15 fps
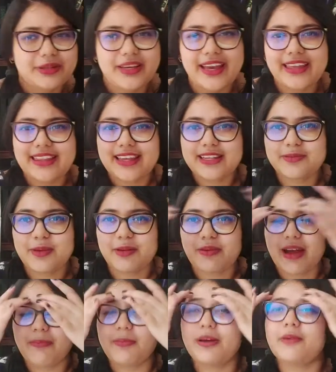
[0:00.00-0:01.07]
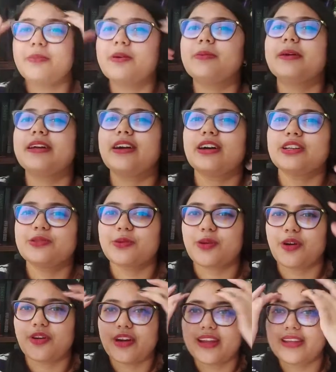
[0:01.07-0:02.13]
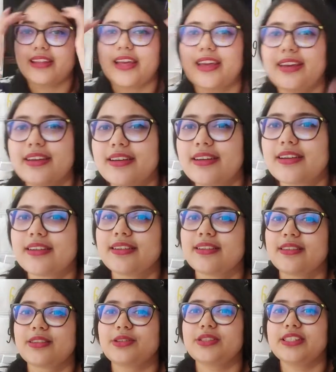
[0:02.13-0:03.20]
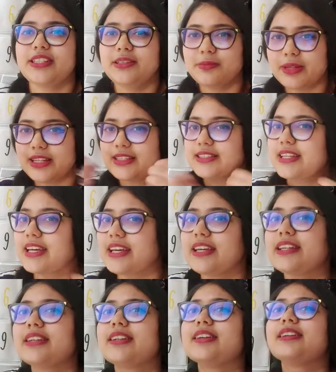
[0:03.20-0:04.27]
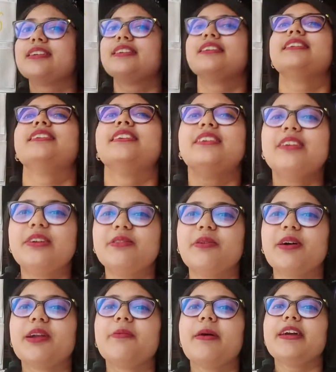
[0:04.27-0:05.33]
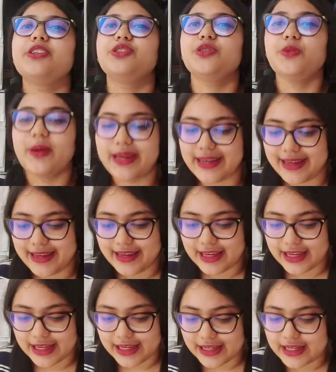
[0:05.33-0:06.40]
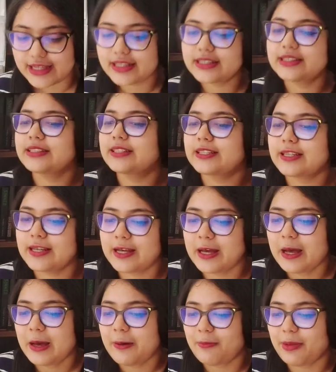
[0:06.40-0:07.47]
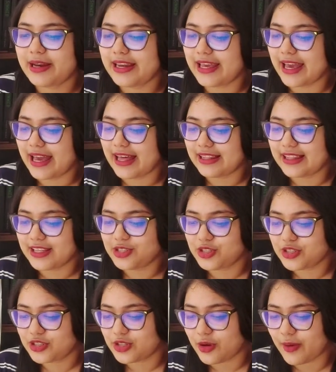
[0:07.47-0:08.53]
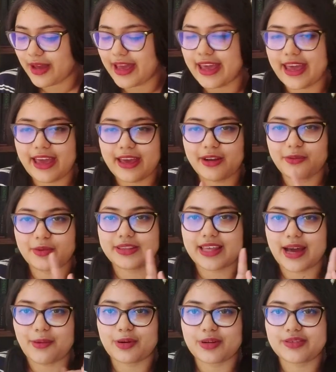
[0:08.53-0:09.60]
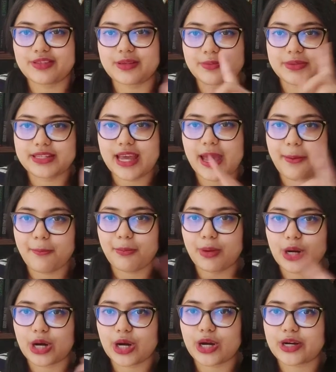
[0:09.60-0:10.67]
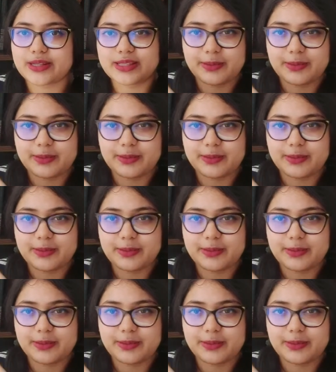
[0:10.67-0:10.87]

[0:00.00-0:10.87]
so yeah, that is my wrap up. Oh my gosh, we're already like 13 minutes in. What am I doing? But yeah, let's just go ahead with our September